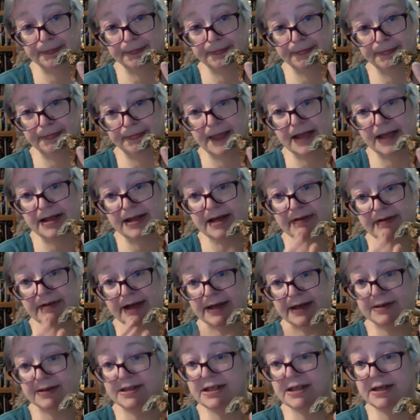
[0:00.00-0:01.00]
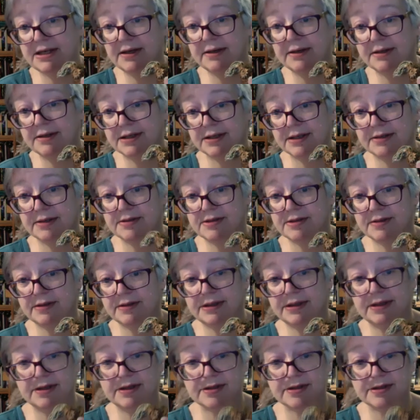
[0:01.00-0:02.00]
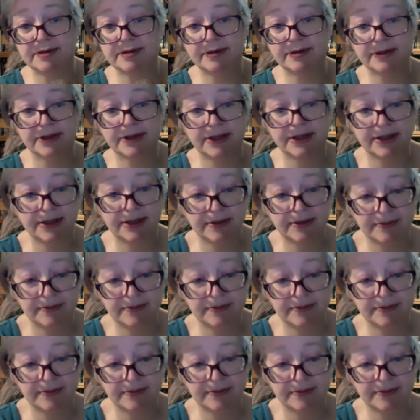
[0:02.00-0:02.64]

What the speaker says: then they antiqued it, so it does look like it